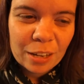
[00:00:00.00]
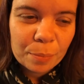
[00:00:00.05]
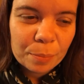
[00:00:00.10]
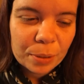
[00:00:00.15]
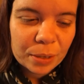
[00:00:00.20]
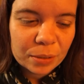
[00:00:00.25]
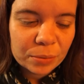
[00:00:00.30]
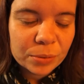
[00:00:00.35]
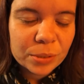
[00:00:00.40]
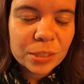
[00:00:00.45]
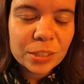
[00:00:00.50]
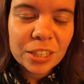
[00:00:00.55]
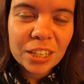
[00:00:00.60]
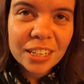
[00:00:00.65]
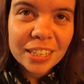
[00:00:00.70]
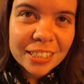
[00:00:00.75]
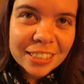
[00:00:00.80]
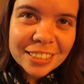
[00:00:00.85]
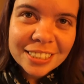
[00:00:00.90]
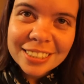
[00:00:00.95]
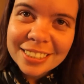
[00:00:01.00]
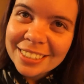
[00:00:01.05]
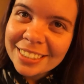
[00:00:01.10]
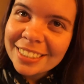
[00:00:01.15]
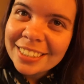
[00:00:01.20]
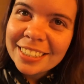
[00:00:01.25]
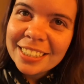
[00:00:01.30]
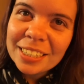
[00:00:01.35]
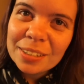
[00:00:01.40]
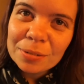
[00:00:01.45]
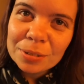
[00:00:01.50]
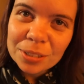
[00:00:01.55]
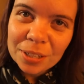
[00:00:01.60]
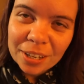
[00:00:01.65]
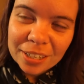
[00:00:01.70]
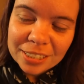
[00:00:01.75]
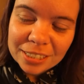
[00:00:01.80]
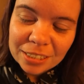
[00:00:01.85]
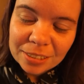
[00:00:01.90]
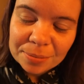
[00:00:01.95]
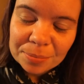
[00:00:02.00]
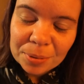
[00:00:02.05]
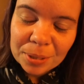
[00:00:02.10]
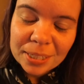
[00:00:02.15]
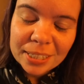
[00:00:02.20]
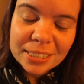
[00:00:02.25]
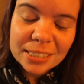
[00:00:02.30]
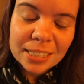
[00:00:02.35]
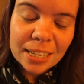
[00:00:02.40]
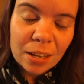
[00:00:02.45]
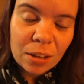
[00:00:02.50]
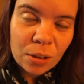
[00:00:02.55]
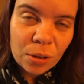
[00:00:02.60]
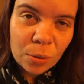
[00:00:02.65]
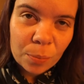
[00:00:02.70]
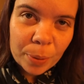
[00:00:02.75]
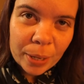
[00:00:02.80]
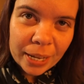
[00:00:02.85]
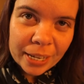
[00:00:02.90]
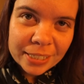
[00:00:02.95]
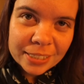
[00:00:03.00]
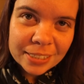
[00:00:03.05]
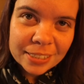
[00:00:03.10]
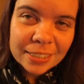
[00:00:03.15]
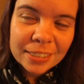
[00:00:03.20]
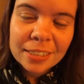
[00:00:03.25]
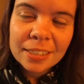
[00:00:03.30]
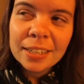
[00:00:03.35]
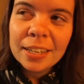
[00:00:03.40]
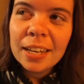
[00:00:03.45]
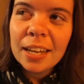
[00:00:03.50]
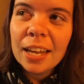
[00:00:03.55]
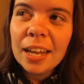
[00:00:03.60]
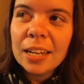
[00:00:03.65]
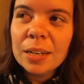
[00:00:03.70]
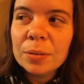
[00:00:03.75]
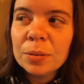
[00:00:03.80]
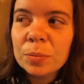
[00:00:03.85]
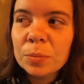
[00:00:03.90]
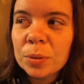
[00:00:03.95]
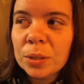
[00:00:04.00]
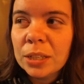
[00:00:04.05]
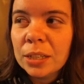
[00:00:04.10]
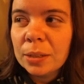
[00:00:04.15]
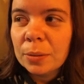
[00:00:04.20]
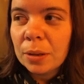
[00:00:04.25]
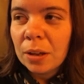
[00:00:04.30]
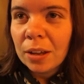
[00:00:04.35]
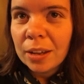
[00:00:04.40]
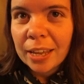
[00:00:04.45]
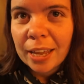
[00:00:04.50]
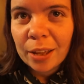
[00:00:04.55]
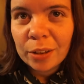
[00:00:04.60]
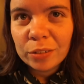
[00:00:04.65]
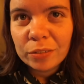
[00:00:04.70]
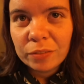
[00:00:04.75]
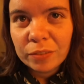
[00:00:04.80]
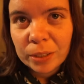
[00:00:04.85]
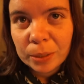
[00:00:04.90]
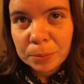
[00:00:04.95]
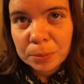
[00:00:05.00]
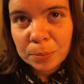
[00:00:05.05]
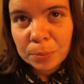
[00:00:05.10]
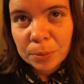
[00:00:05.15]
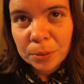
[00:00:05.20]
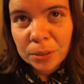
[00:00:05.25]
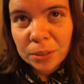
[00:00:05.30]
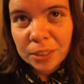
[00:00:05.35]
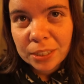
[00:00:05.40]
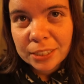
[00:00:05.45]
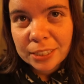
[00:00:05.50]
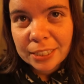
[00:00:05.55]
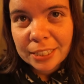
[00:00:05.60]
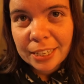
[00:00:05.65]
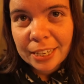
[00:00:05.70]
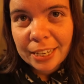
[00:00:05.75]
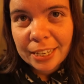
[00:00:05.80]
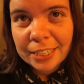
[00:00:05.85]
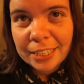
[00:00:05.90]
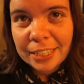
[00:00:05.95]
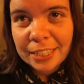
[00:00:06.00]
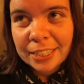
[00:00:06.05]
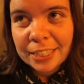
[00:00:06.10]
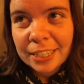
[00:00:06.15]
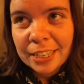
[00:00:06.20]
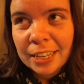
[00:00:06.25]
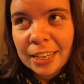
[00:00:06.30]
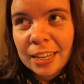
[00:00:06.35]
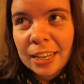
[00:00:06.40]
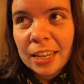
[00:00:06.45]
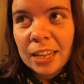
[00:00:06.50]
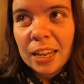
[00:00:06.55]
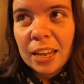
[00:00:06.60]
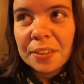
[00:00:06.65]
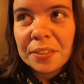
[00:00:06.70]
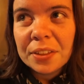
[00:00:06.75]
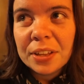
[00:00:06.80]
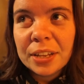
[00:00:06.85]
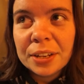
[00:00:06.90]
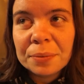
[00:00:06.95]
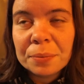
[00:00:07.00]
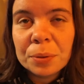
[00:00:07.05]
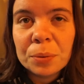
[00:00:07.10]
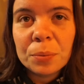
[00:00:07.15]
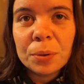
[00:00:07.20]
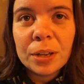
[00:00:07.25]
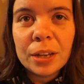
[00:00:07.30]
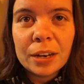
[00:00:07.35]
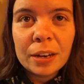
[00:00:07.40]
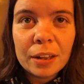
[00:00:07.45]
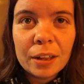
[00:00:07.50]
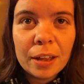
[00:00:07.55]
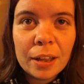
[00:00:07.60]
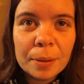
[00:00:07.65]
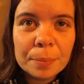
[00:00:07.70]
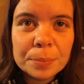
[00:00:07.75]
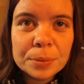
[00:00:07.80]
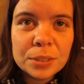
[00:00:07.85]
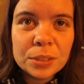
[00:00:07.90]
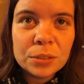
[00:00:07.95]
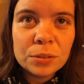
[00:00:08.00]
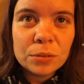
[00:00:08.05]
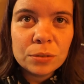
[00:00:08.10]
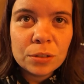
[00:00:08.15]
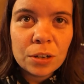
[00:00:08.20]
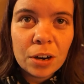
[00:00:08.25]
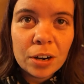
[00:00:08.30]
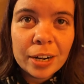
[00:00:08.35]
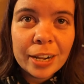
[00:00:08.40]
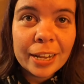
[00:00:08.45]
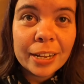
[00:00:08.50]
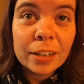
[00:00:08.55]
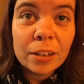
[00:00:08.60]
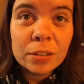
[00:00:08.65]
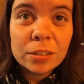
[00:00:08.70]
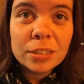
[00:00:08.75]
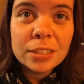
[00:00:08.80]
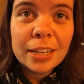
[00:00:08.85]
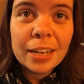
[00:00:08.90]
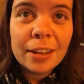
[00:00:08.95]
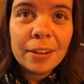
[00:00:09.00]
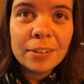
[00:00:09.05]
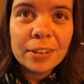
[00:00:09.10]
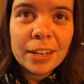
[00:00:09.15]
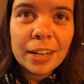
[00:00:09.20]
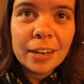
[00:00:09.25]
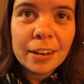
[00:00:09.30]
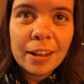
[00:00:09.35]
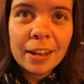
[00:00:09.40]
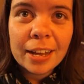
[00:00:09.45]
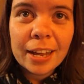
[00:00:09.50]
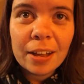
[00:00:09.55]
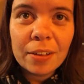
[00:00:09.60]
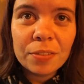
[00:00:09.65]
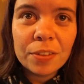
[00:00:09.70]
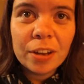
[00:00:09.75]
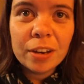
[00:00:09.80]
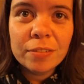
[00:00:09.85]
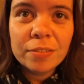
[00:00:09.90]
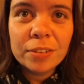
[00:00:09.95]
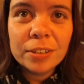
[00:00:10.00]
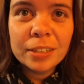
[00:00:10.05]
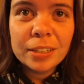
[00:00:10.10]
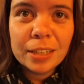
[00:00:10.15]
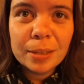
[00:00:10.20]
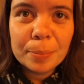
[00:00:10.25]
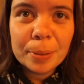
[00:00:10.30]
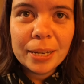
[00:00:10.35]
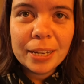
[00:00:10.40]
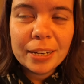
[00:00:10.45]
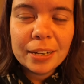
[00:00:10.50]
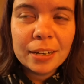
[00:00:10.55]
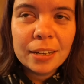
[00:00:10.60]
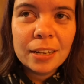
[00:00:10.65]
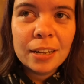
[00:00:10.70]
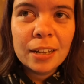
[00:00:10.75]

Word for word: But it was good. It was awesome. We did Skalkaho Pass, and then we hung out in Philipsburg and did candy, and then we went up to Garnet Ghost Town and hung out there for a little bit.